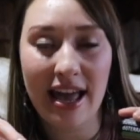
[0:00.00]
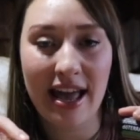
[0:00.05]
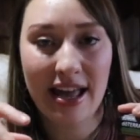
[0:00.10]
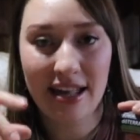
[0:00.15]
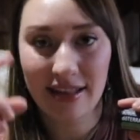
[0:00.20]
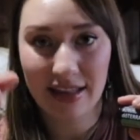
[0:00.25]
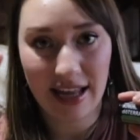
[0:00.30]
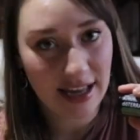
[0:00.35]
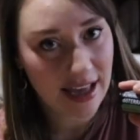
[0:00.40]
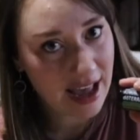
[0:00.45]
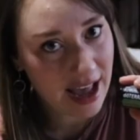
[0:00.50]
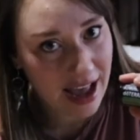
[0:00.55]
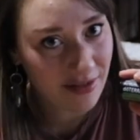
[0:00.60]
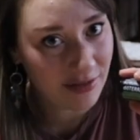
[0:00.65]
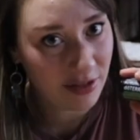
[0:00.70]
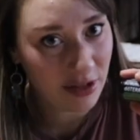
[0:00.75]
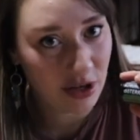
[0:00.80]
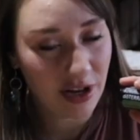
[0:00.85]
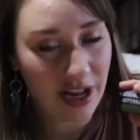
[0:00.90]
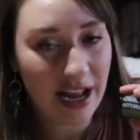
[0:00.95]
and like I
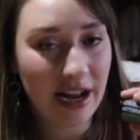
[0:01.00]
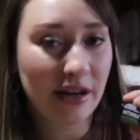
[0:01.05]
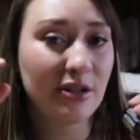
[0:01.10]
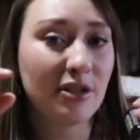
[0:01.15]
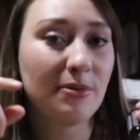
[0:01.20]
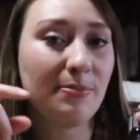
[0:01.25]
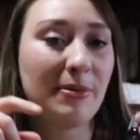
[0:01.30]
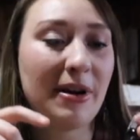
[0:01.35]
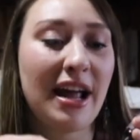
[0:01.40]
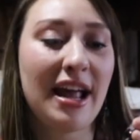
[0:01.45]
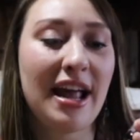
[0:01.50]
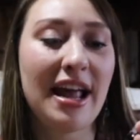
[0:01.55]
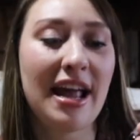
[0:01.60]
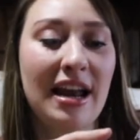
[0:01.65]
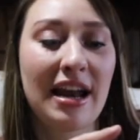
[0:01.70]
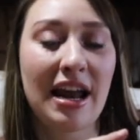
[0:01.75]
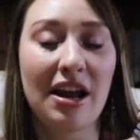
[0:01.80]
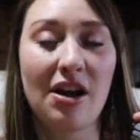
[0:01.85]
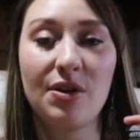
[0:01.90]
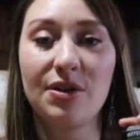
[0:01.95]
have a little hairspray
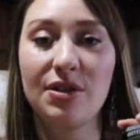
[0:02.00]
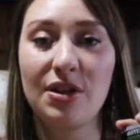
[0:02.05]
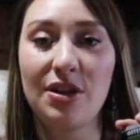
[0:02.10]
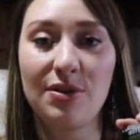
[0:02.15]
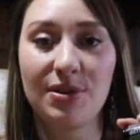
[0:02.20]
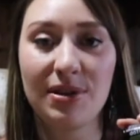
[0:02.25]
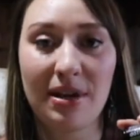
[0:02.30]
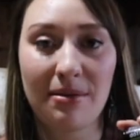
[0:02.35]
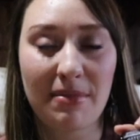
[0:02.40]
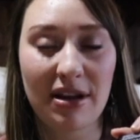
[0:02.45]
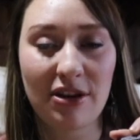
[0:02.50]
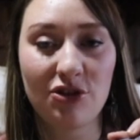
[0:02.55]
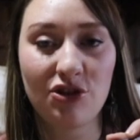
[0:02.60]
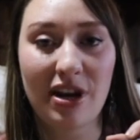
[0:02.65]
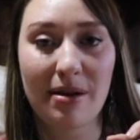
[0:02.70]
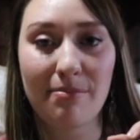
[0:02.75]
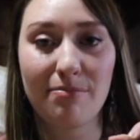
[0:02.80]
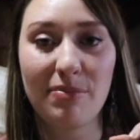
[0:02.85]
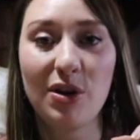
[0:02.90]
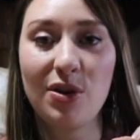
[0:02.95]
and I also use it in my
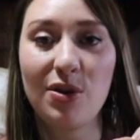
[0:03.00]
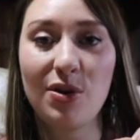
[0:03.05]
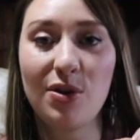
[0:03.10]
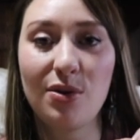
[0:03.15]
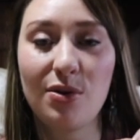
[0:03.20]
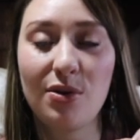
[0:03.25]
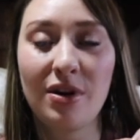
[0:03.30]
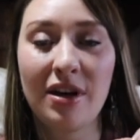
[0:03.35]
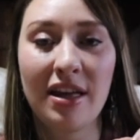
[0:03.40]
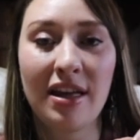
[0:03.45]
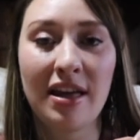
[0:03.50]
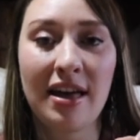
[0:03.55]
shampoo.